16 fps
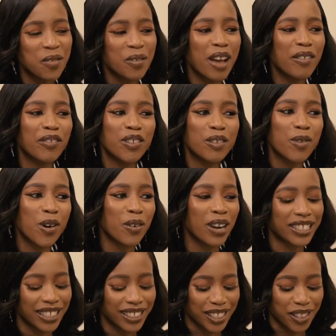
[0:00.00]
We have a few more
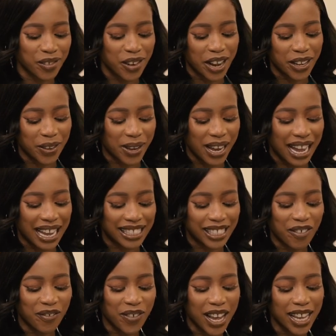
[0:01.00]
questions to throw at you guys.
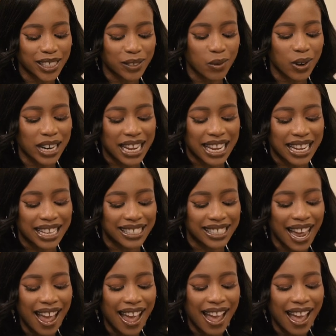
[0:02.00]
The first one is,